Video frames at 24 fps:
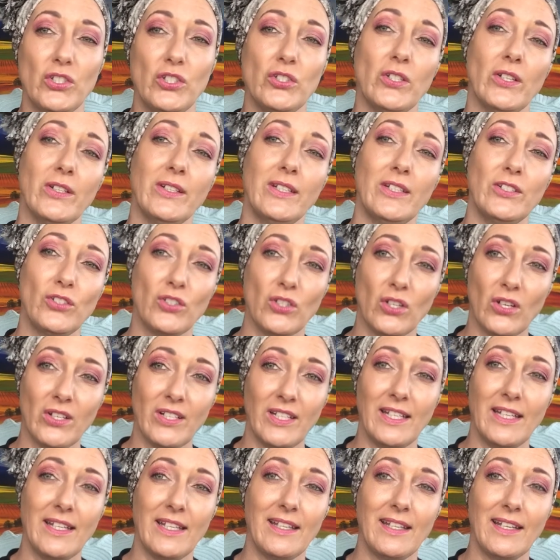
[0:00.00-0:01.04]
You don't need to go on
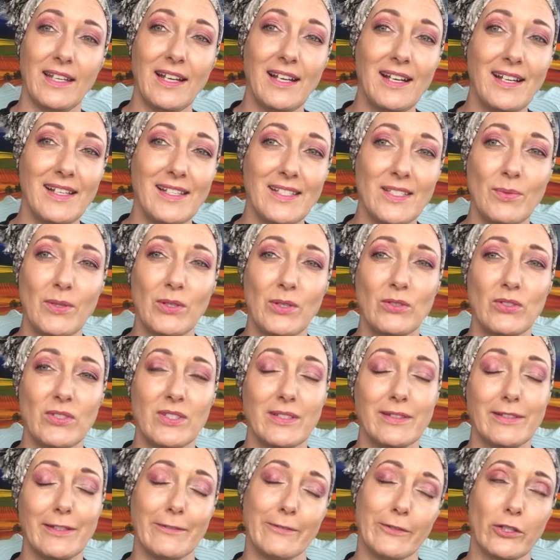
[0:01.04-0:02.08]
anything else, because
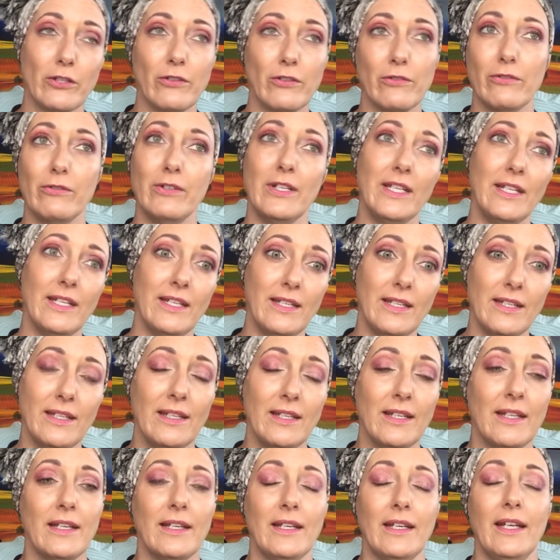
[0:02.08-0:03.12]
then I've got to
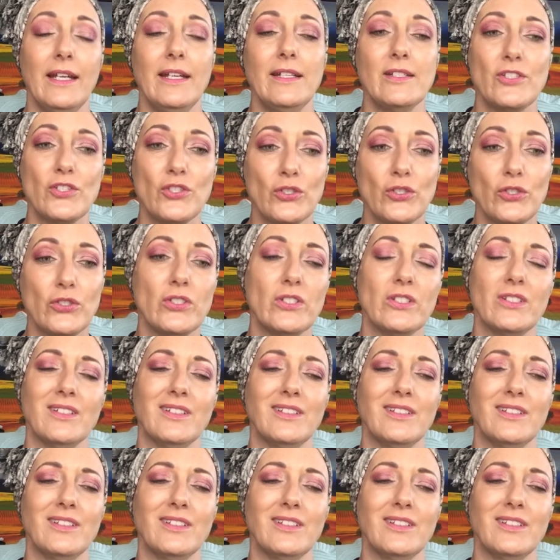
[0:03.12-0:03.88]
reinsert it,